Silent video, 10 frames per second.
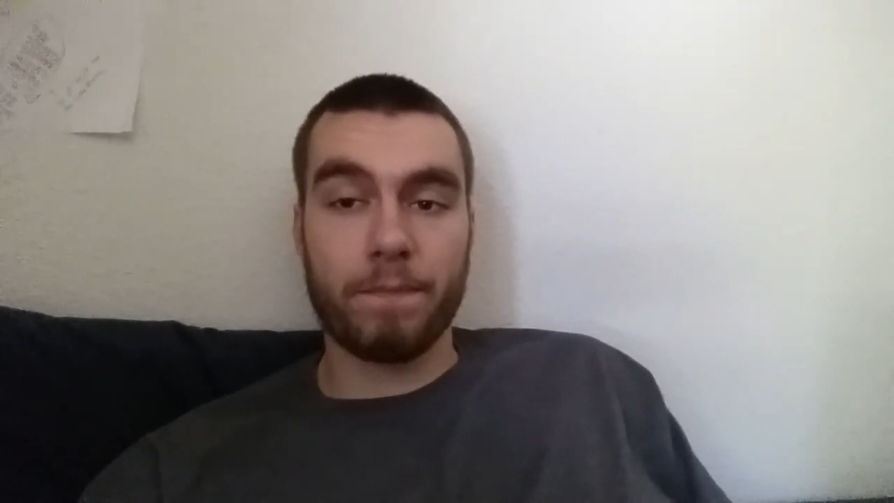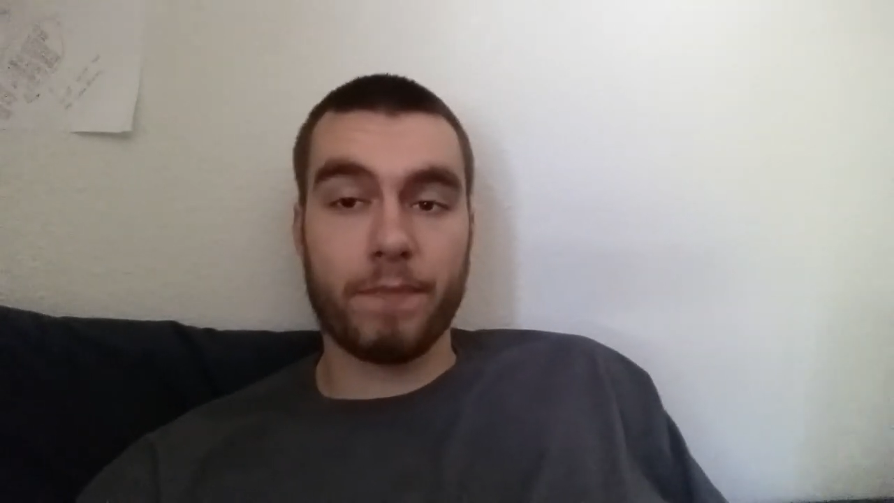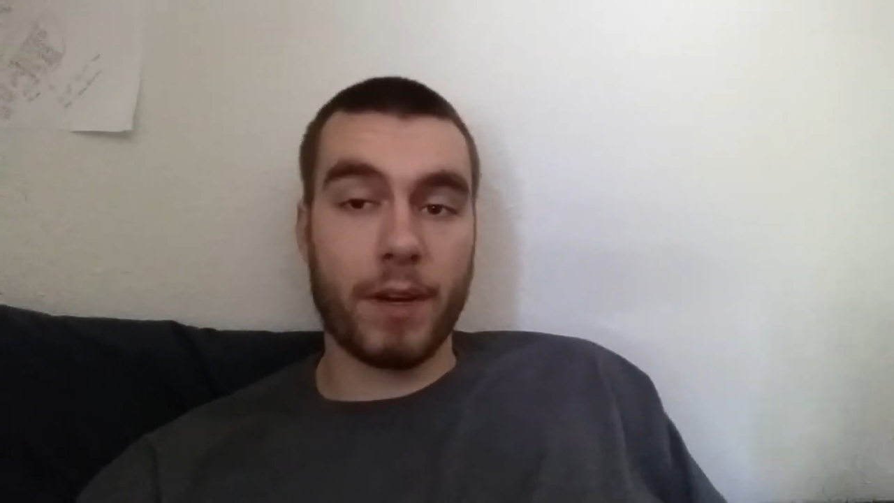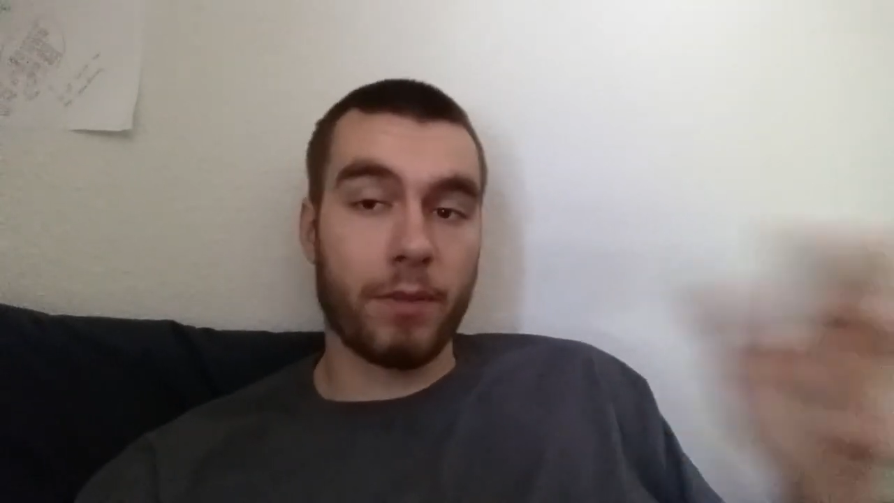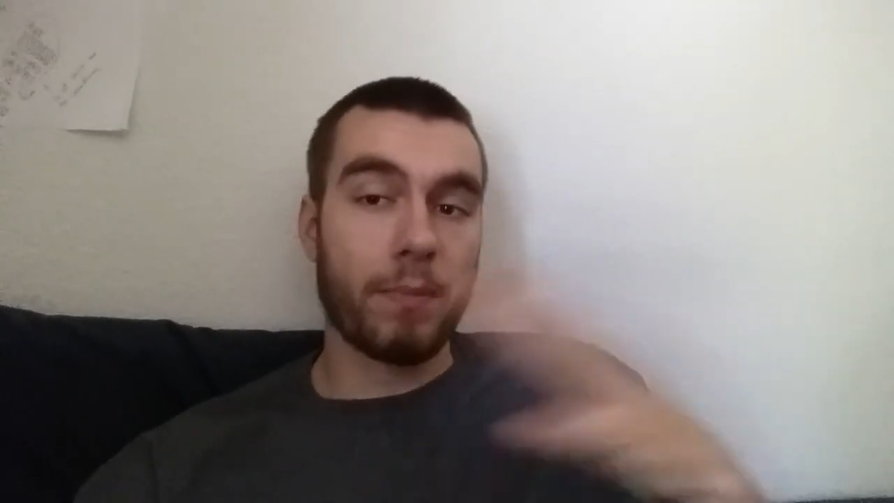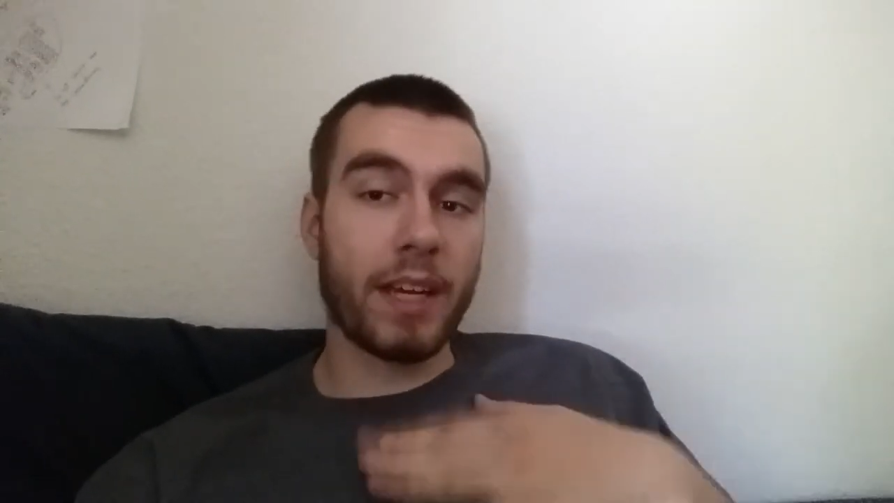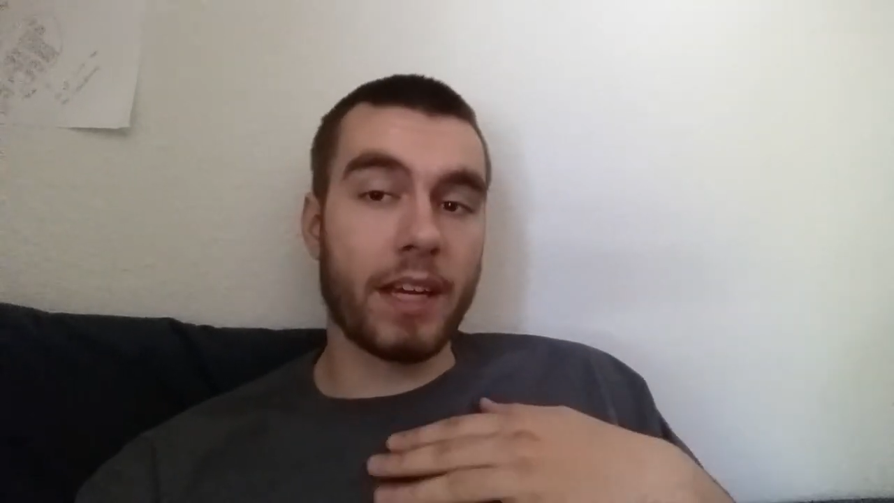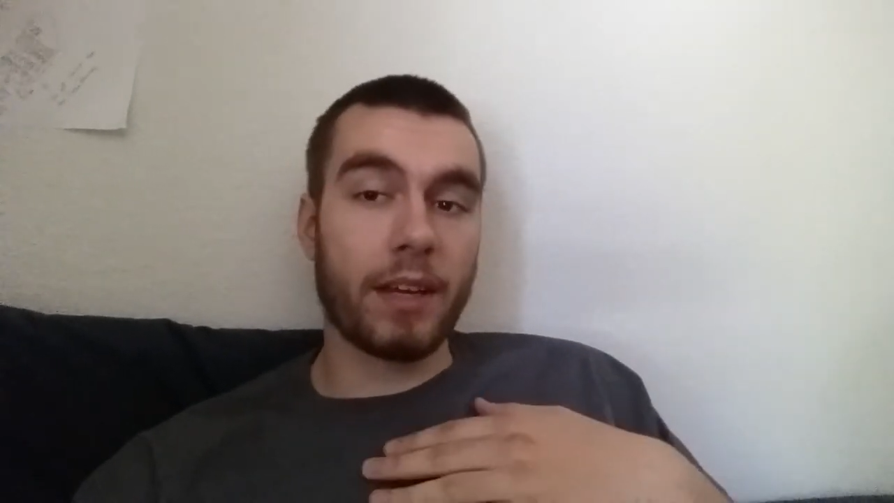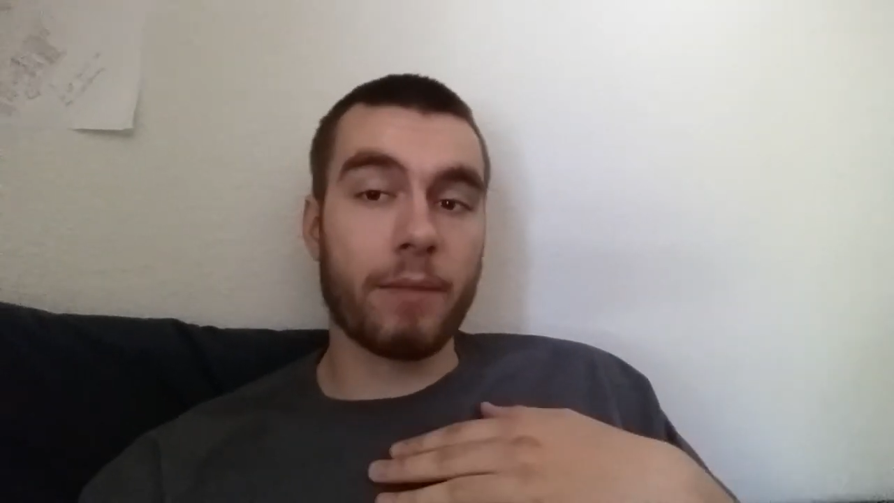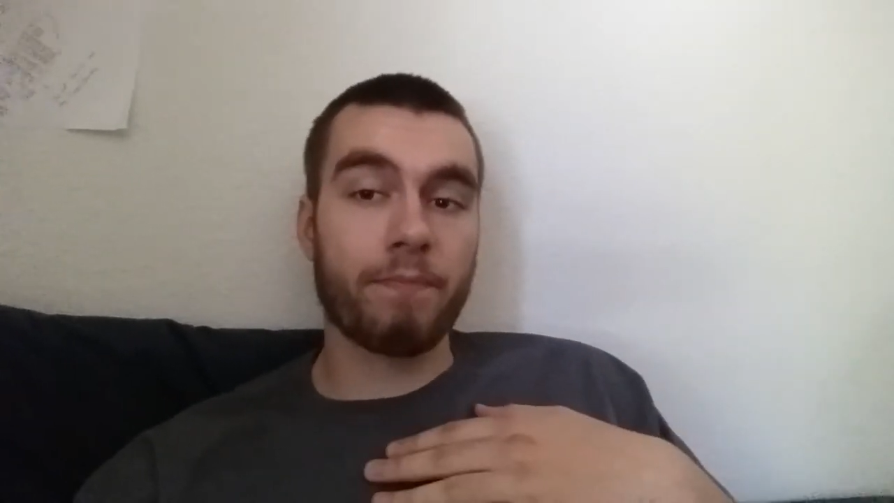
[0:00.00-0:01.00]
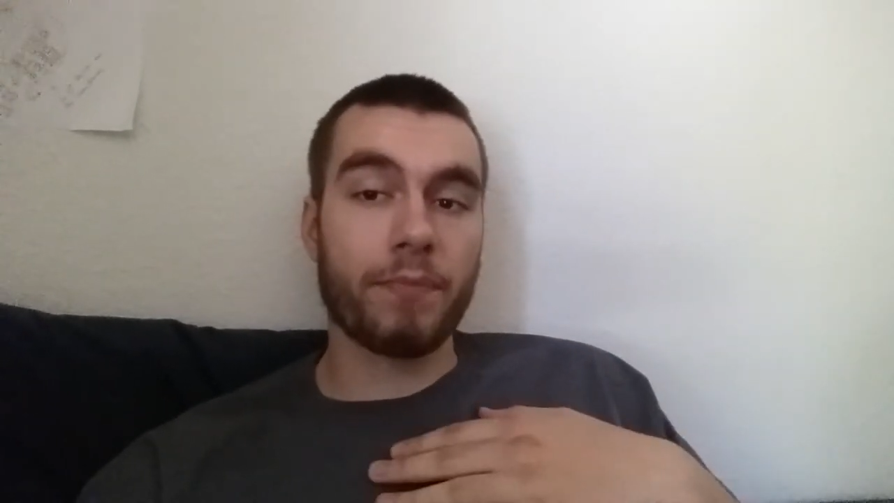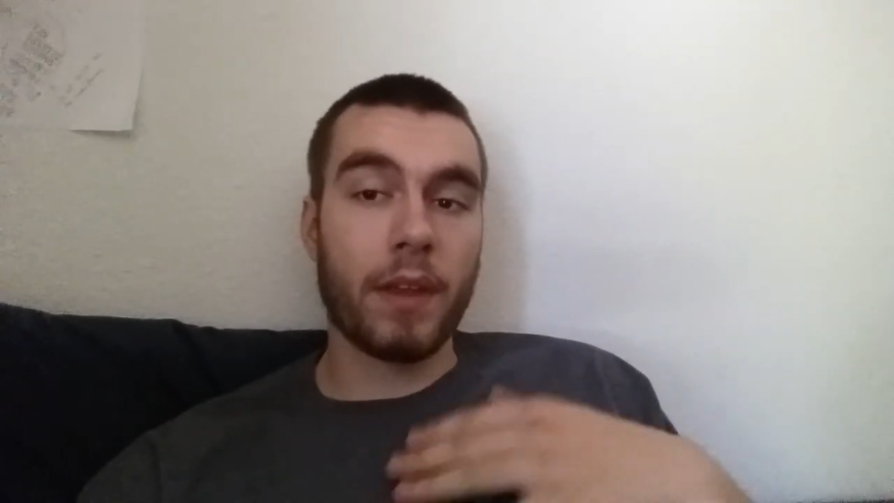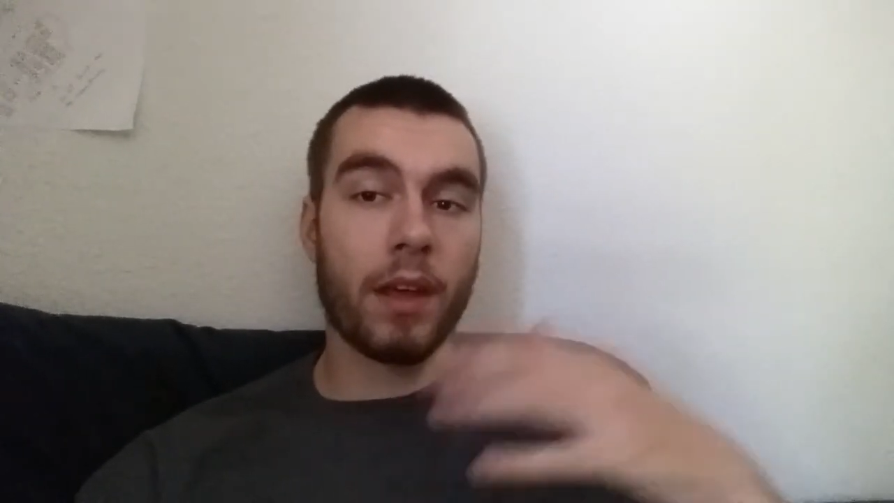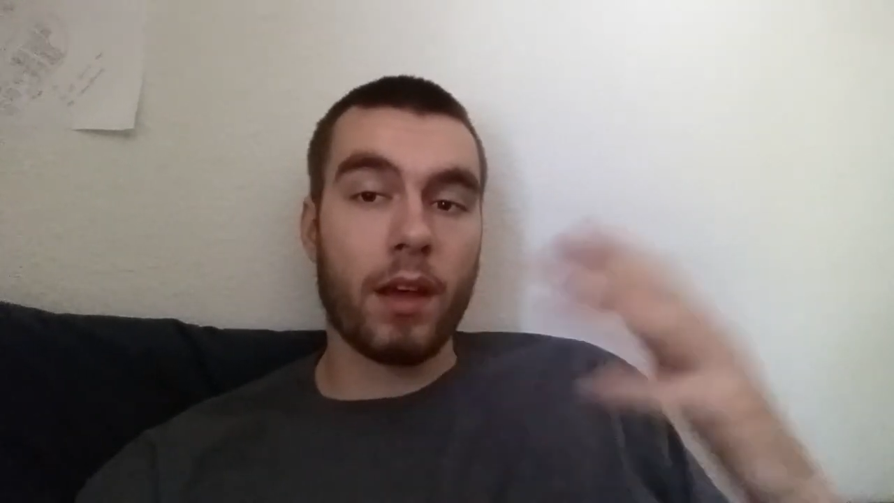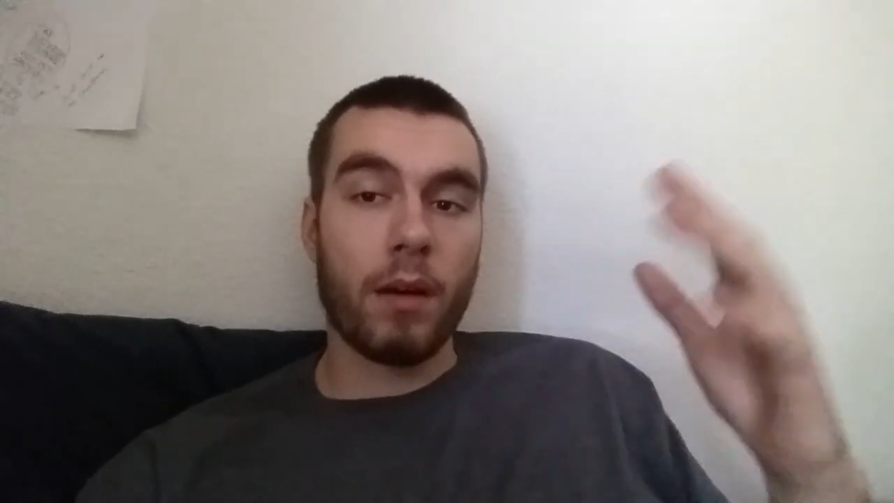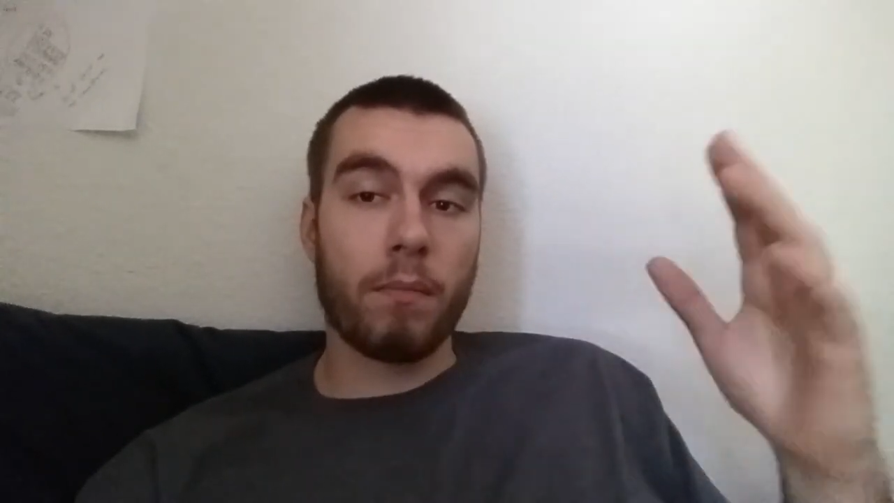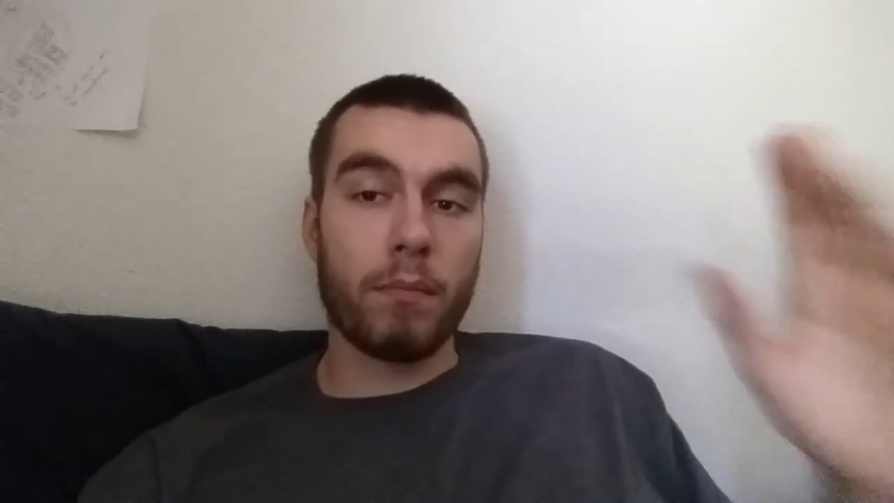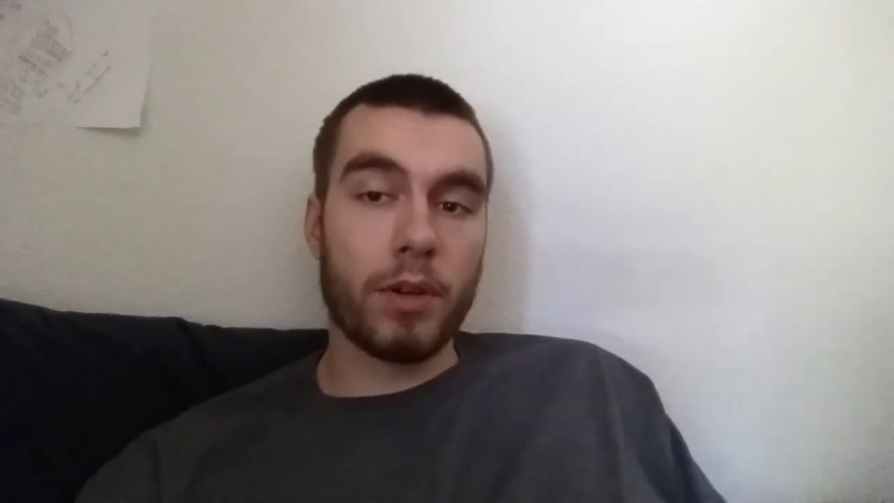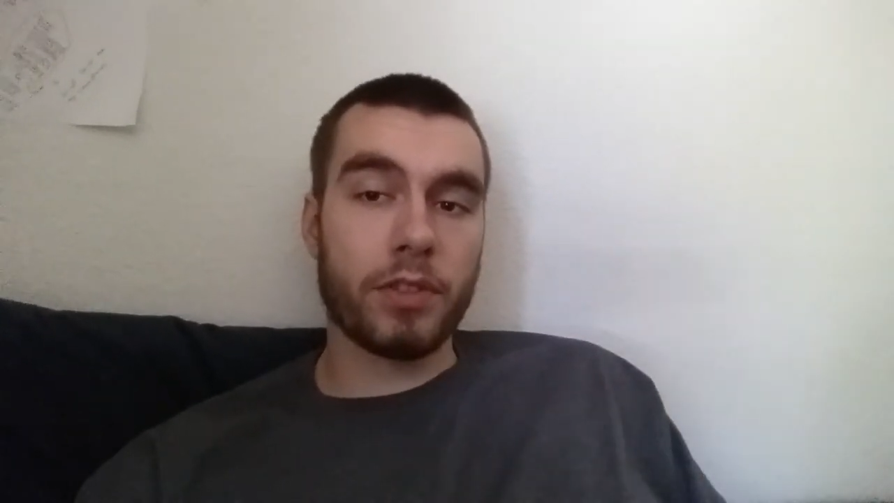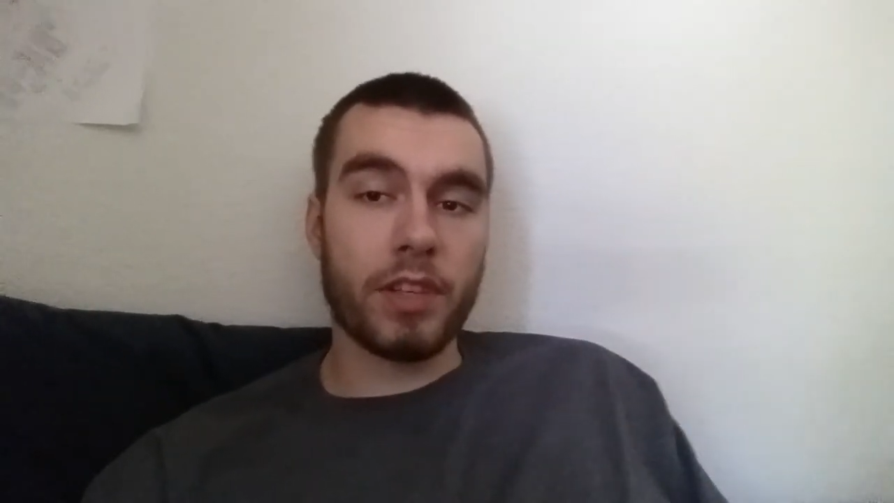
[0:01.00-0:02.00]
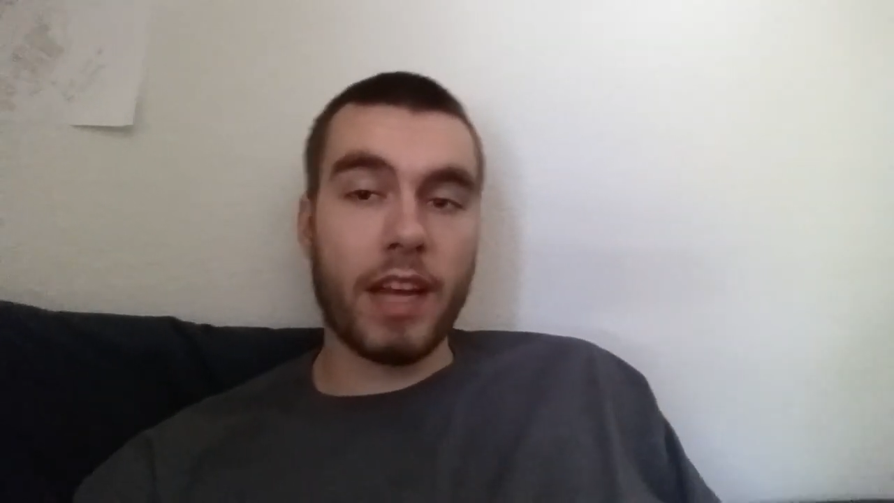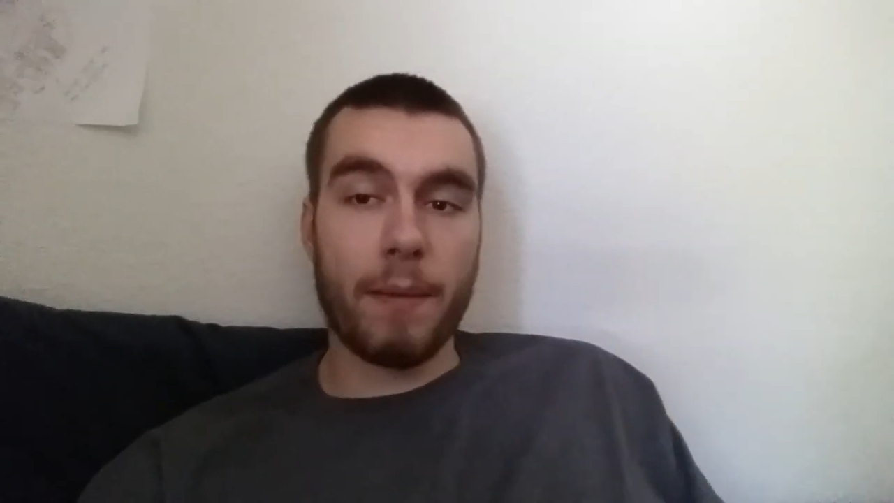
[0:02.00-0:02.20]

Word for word: Now with me, most of